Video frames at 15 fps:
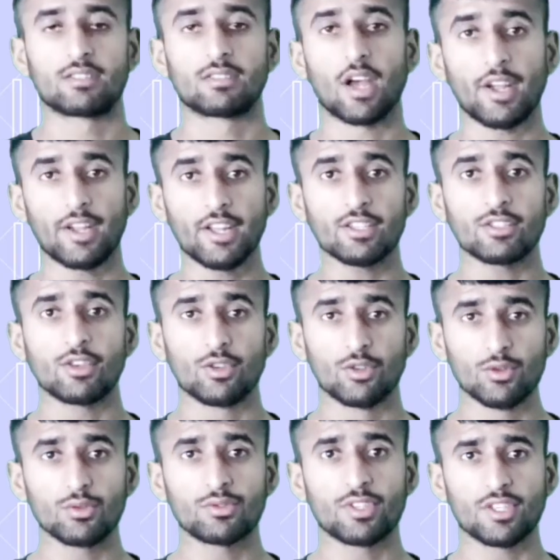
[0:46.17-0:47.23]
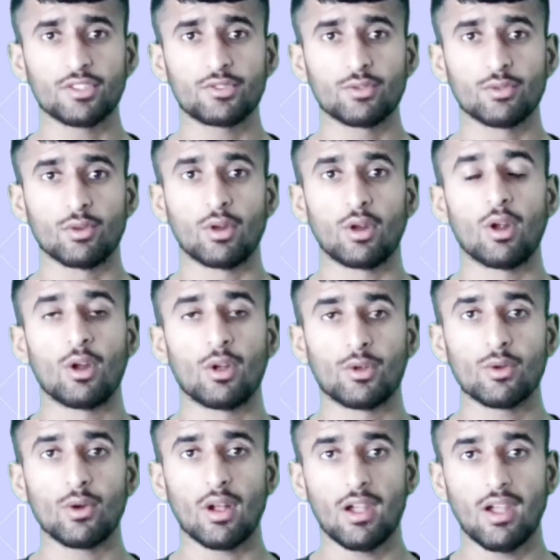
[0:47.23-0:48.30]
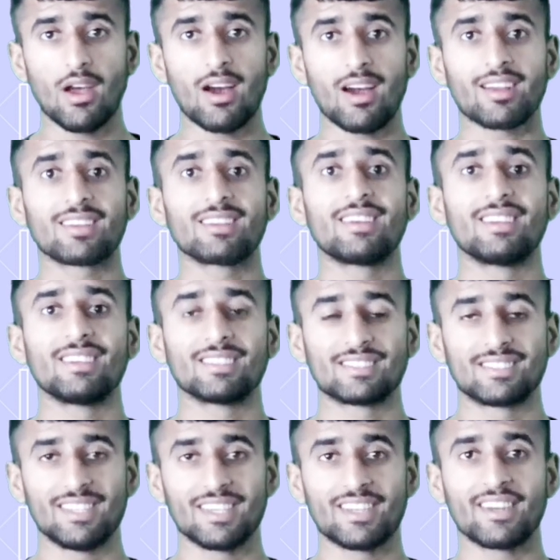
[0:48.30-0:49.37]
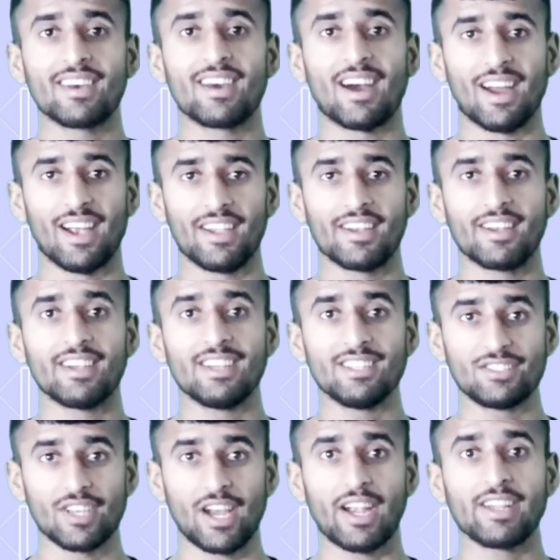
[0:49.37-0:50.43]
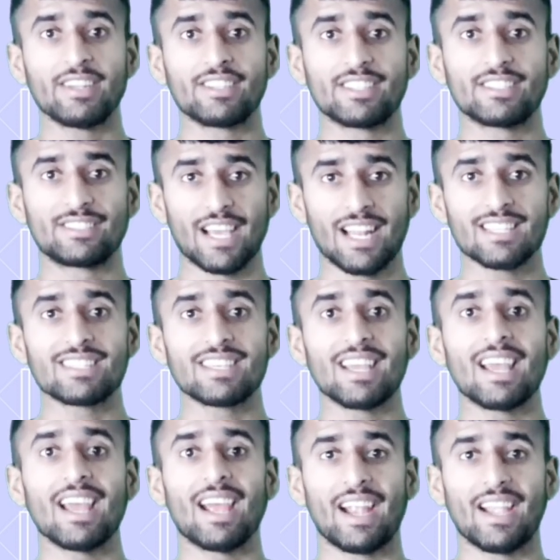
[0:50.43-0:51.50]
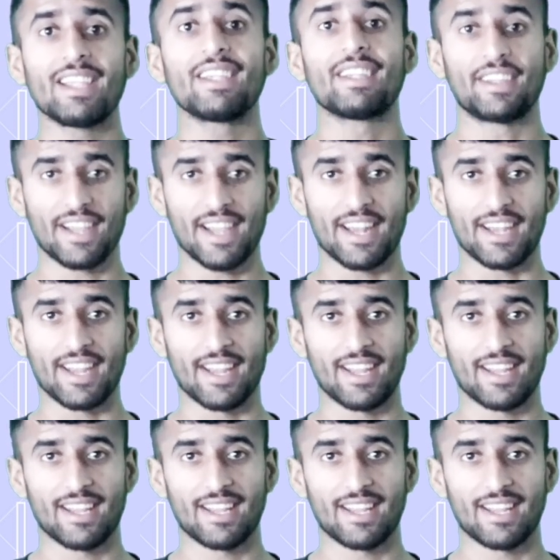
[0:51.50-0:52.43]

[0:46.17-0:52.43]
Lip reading: Scientists use this tool to unlock secret hidden inside the cells and DNA.